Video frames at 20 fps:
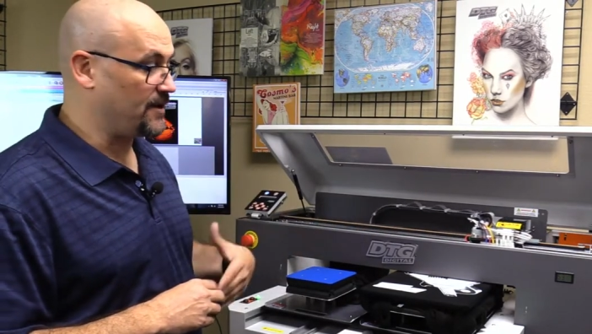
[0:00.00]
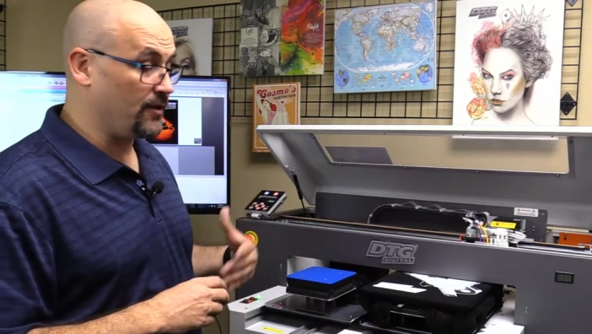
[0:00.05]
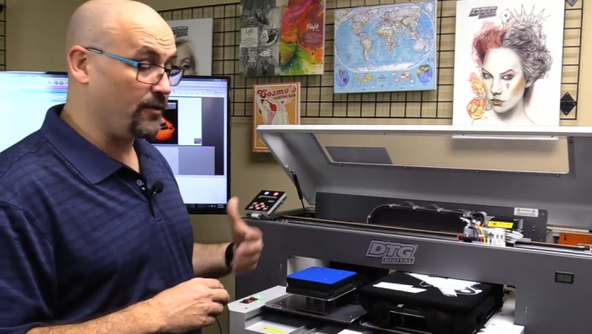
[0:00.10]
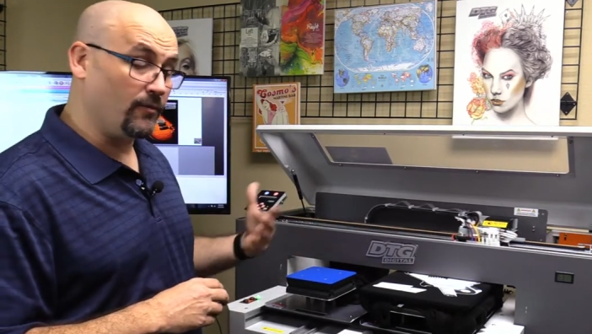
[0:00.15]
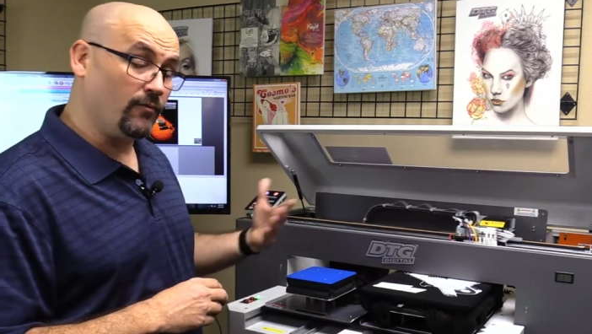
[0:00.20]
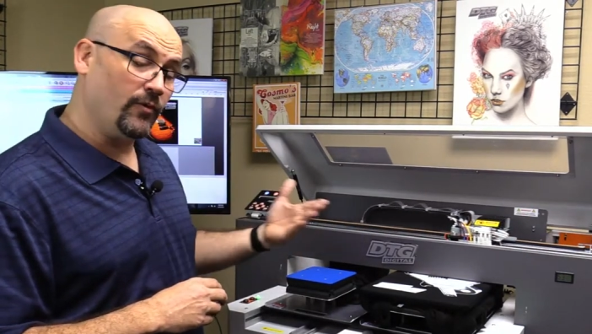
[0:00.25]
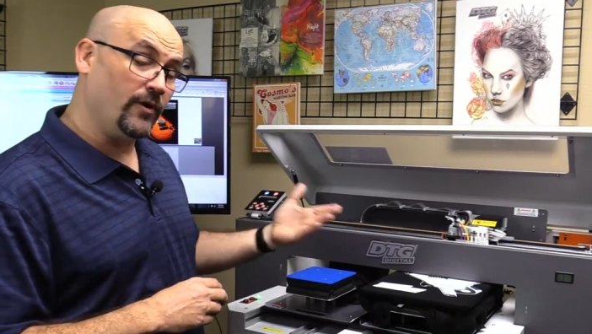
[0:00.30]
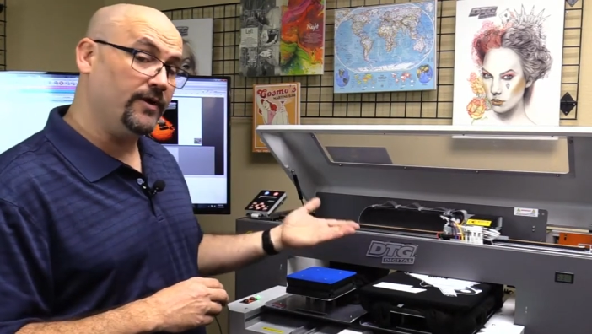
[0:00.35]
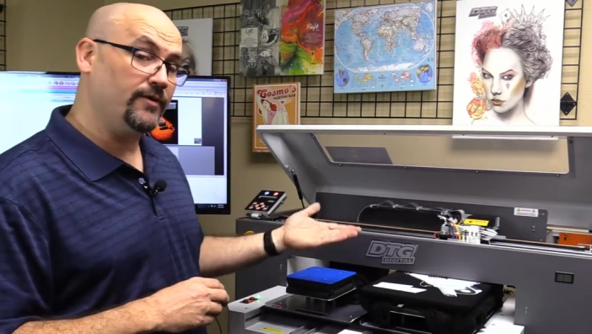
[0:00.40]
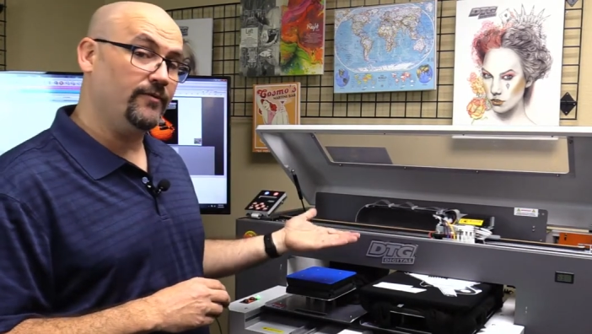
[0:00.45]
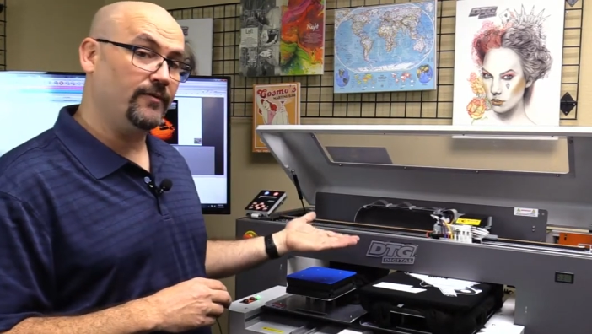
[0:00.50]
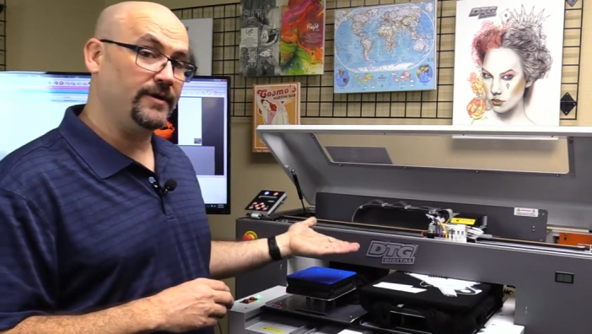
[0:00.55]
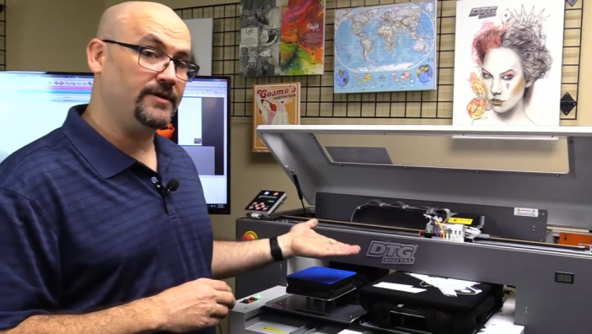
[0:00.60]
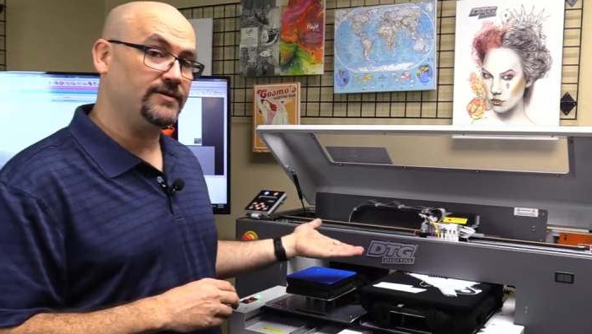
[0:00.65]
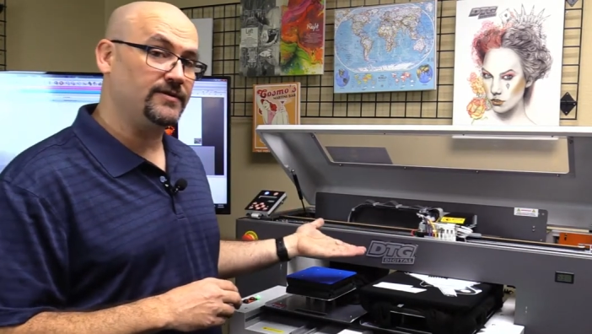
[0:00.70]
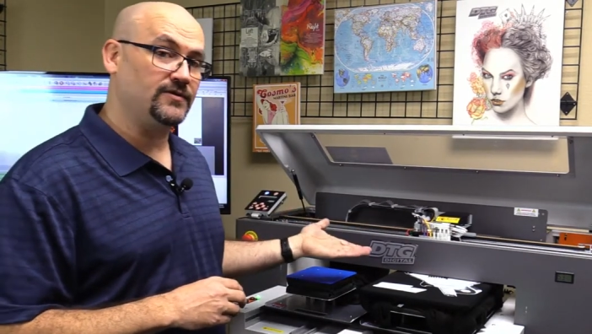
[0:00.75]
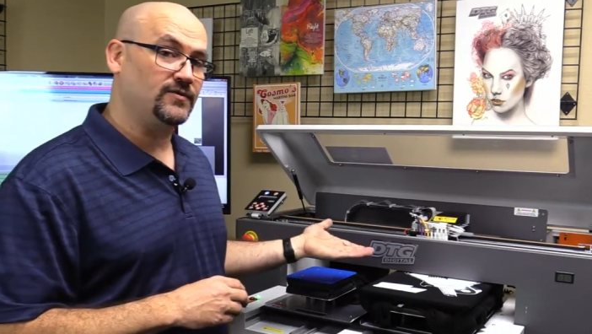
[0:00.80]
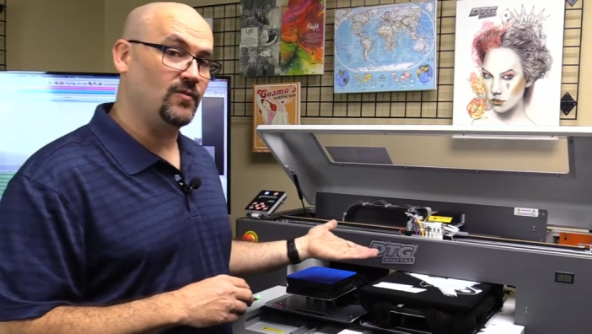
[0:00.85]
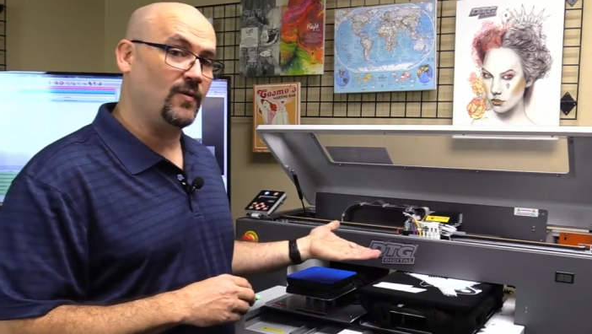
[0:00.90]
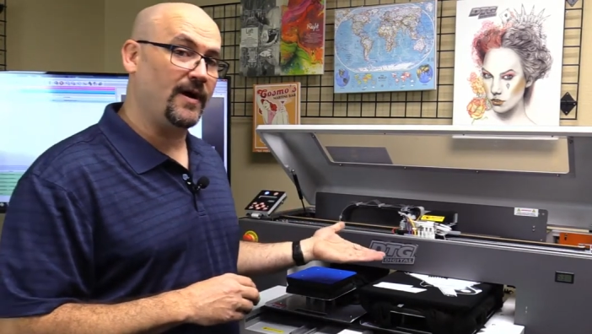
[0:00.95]
Now, the one of the
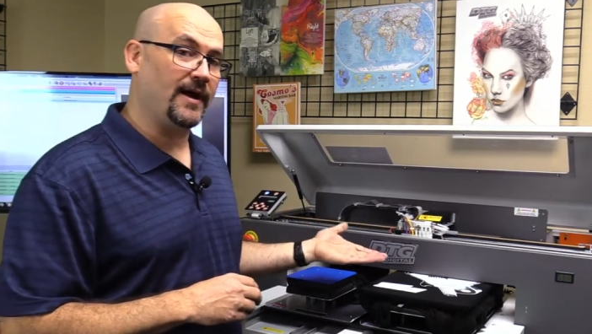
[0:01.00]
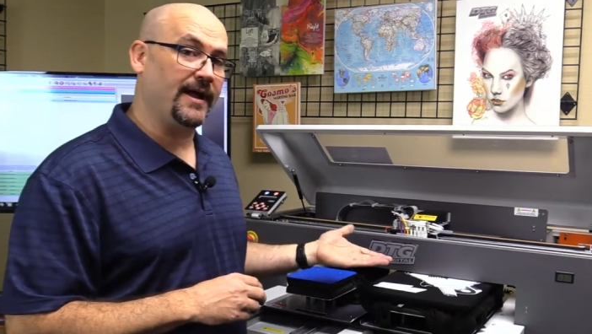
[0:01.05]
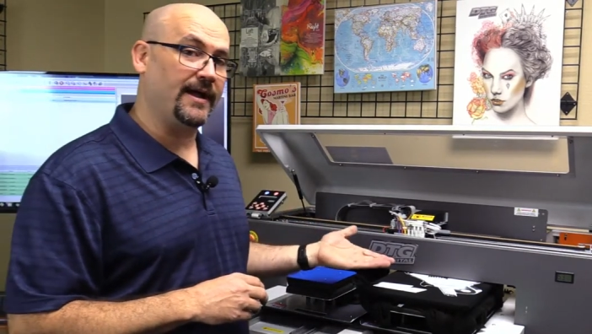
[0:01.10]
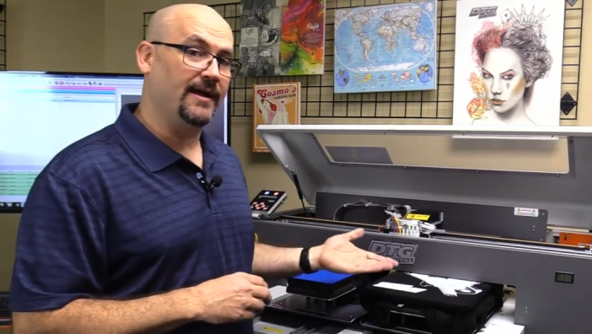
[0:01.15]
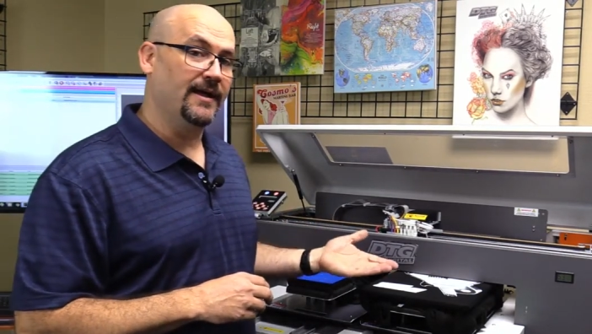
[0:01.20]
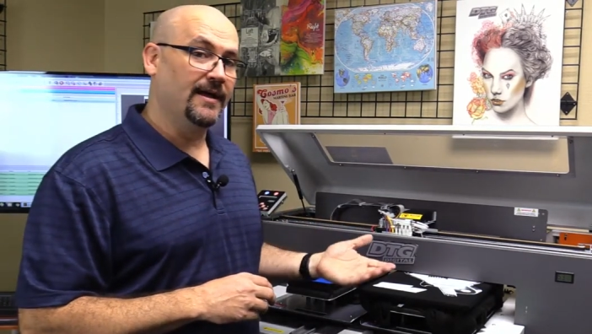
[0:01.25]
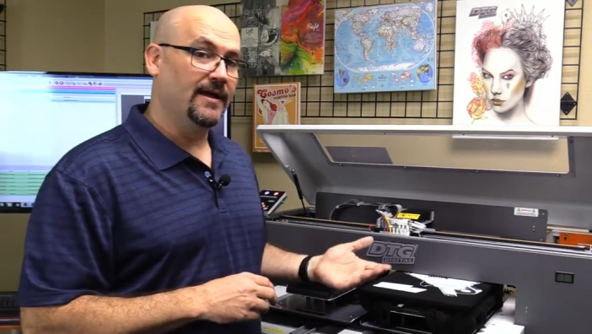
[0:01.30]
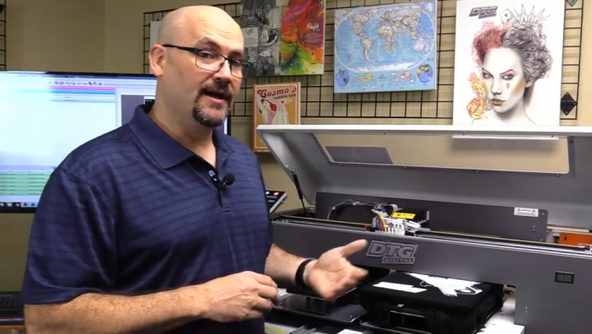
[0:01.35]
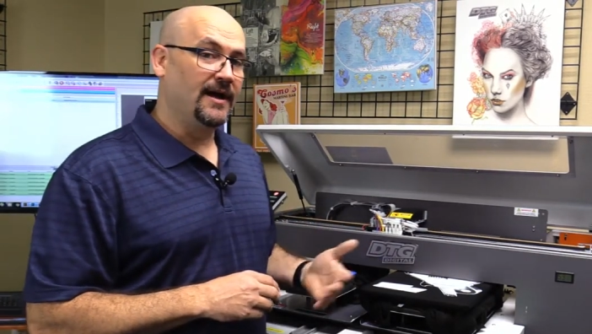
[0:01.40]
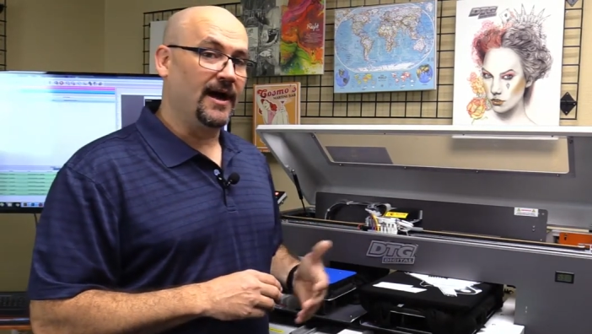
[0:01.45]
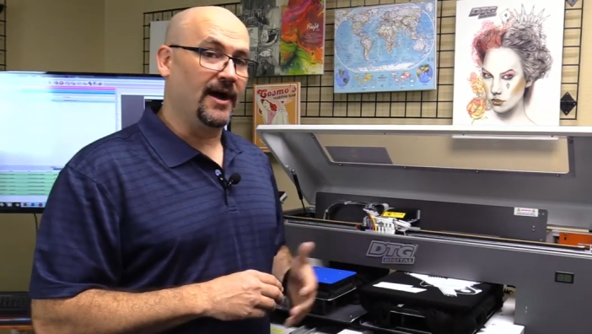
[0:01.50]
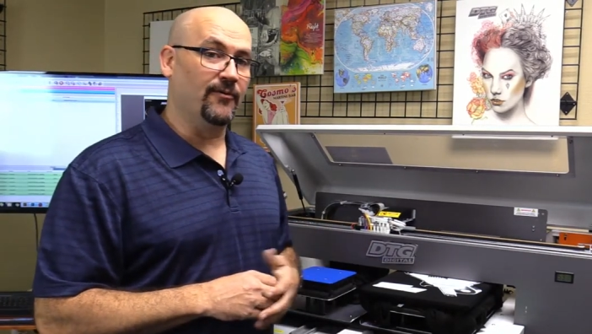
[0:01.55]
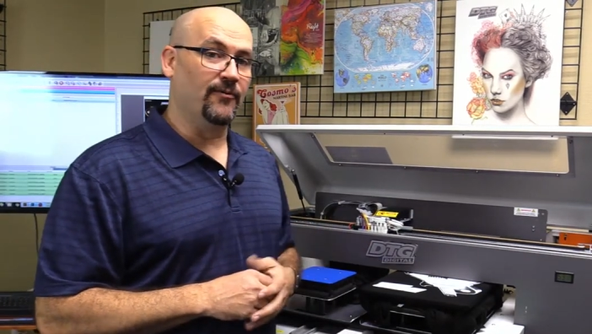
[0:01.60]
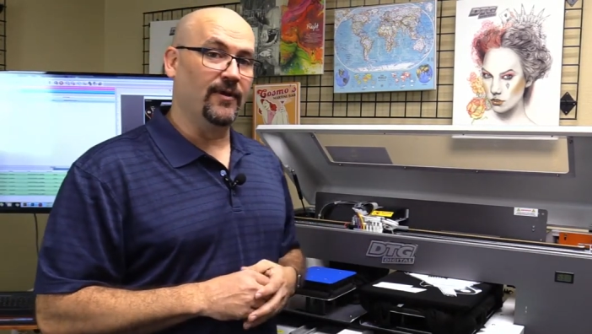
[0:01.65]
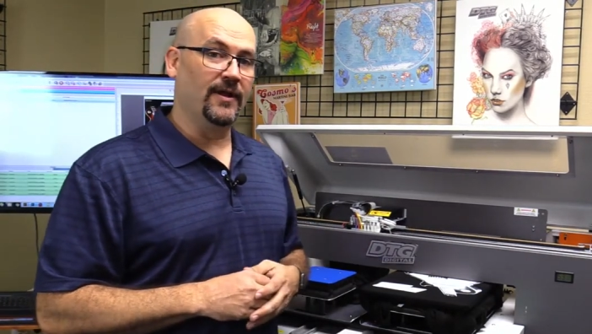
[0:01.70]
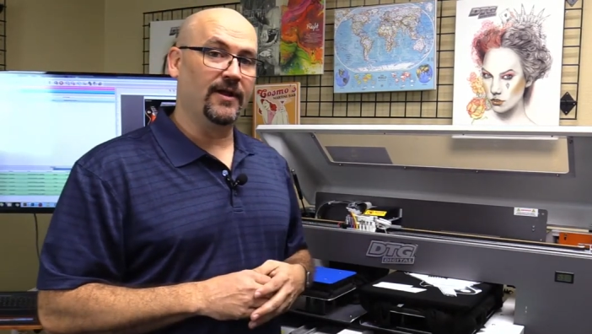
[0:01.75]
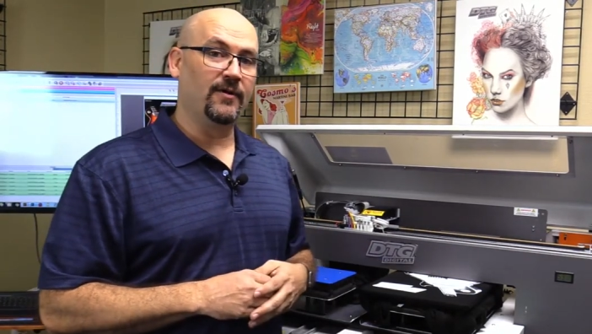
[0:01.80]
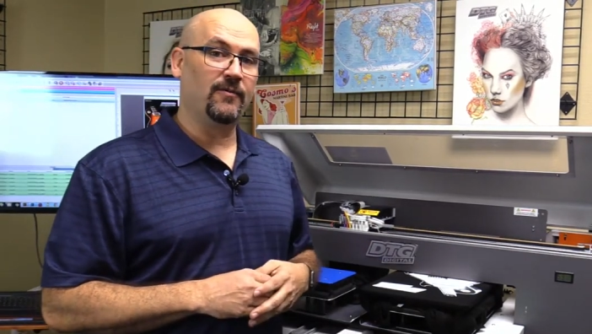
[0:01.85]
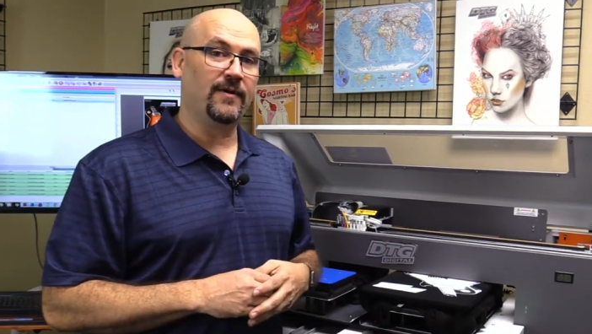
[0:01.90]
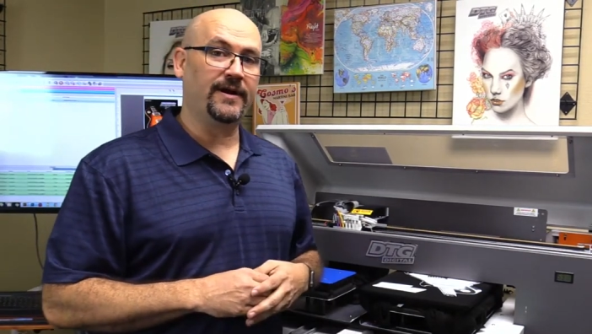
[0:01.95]
reasons why I
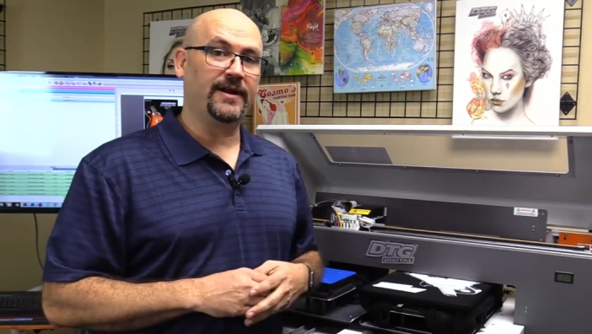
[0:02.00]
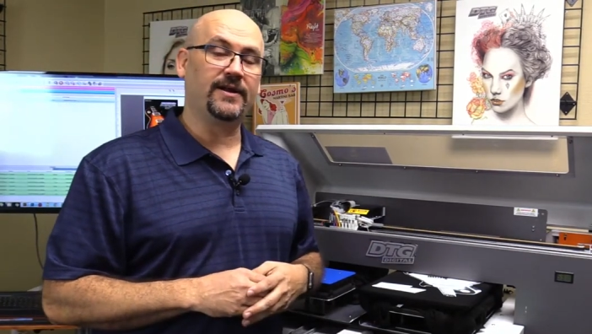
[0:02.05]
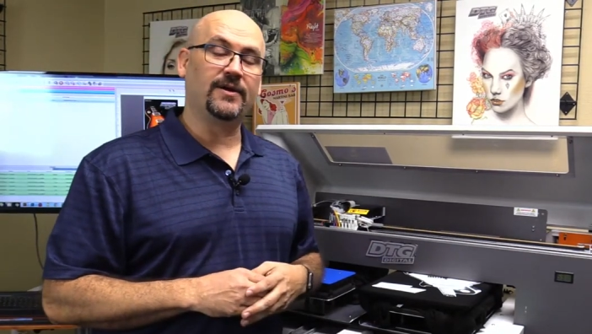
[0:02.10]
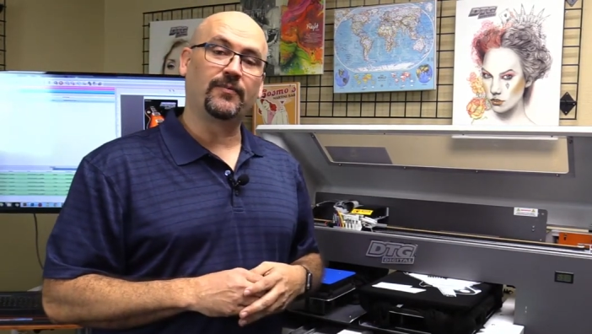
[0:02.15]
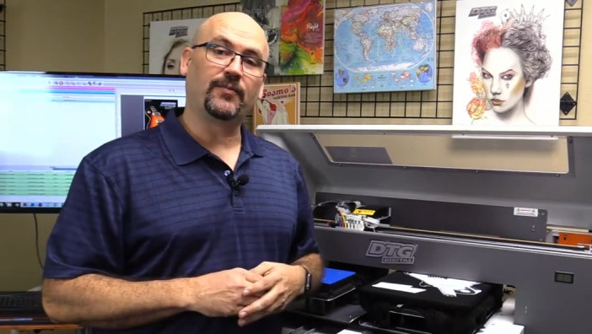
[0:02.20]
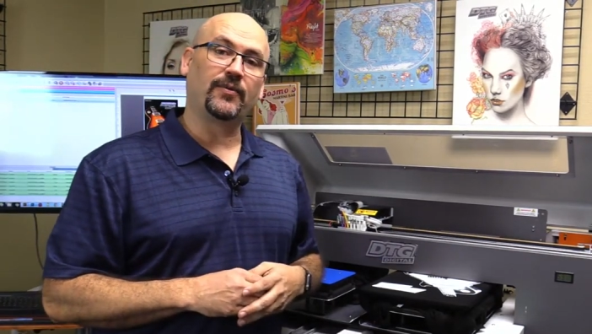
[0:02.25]
really wanted to